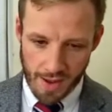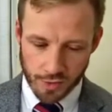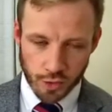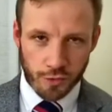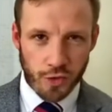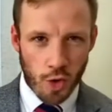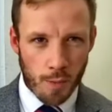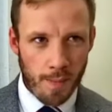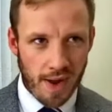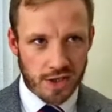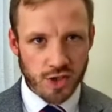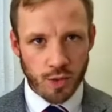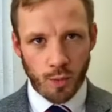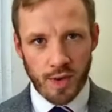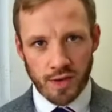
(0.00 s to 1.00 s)
So if you
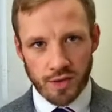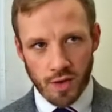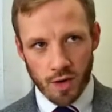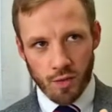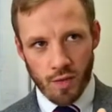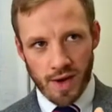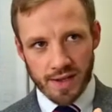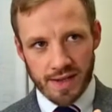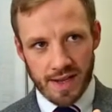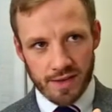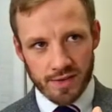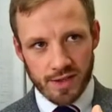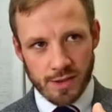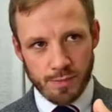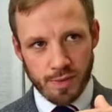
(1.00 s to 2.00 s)
imagine we dug right down
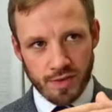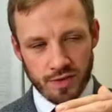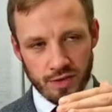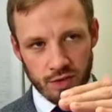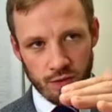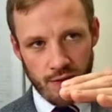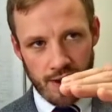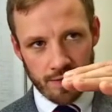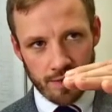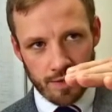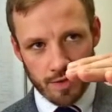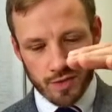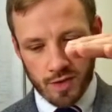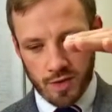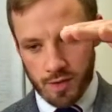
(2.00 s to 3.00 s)
deep into the ground in a
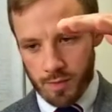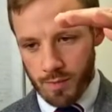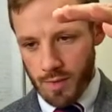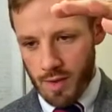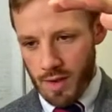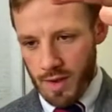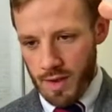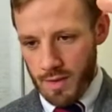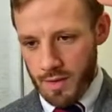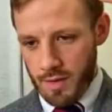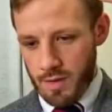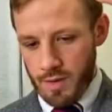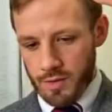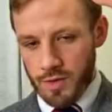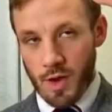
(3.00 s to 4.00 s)
certain
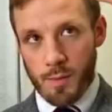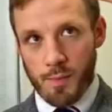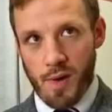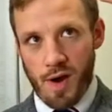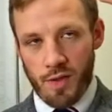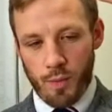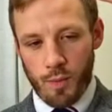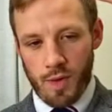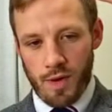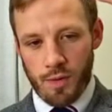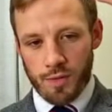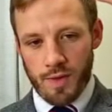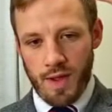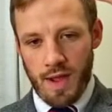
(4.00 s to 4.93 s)
certain part of the world,